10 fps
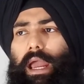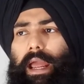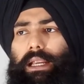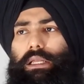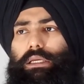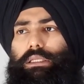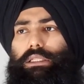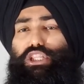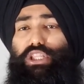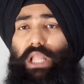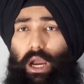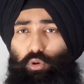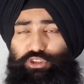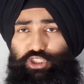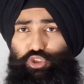And
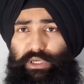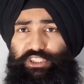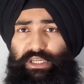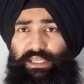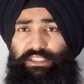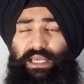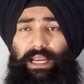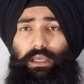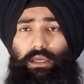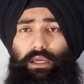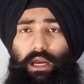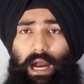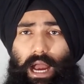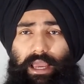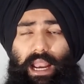now the situation is that
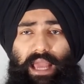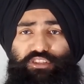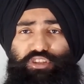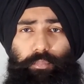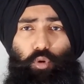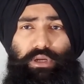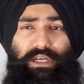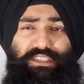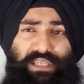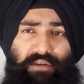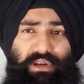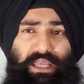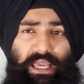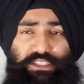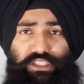Agra has reported
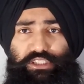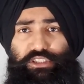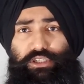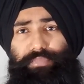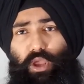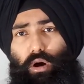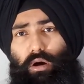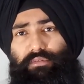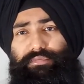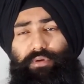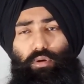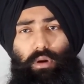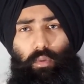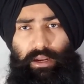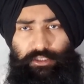7 cases of
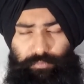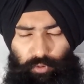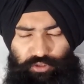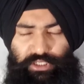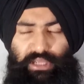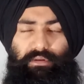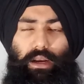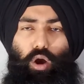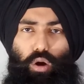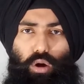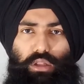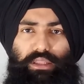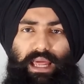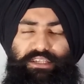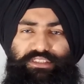coronavirus positive, and
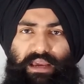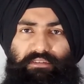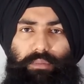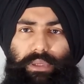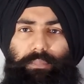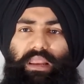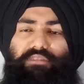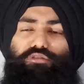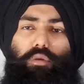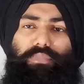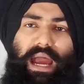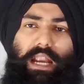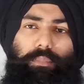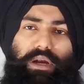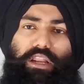all that 7 people are from
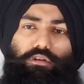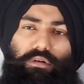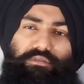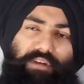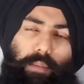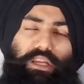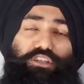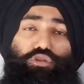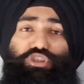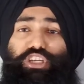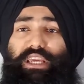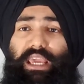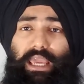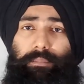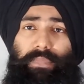that particular family. So she
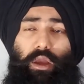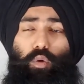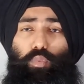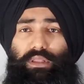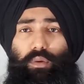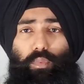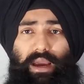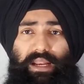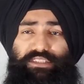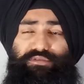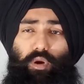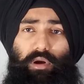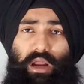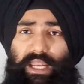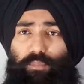came with the virus
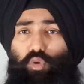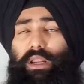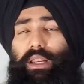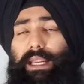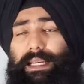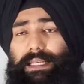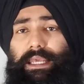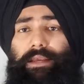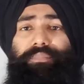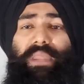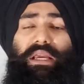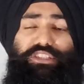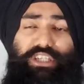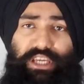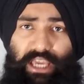from her honeymoon in Italy.
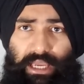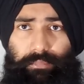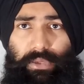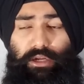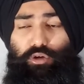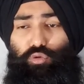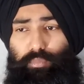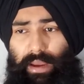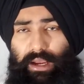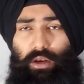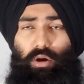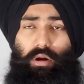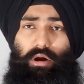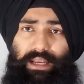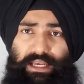She came to
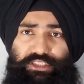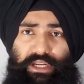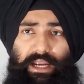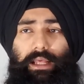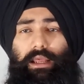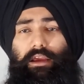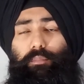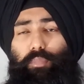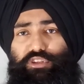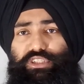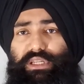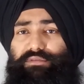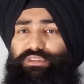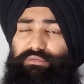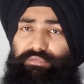Bangalore, got tested
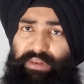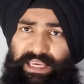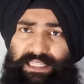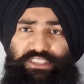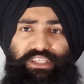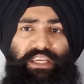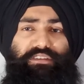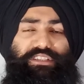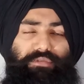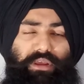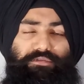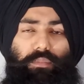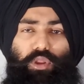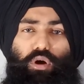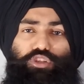positive. She flee the scene, she flee
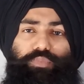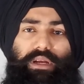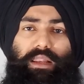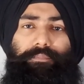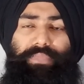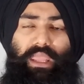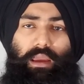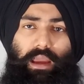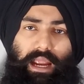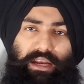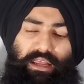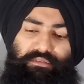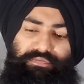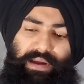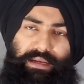from the hospital and
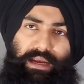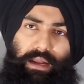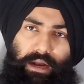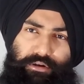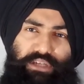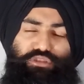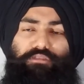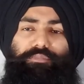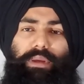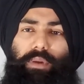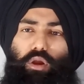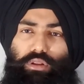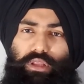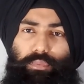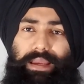infected hundreds of people
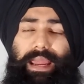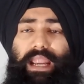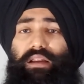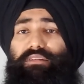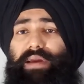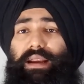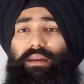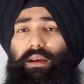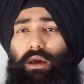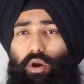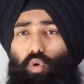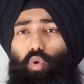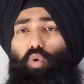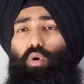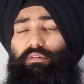on the way and infected her
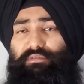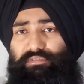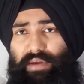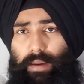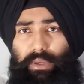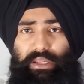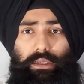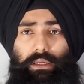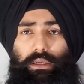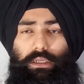whole family.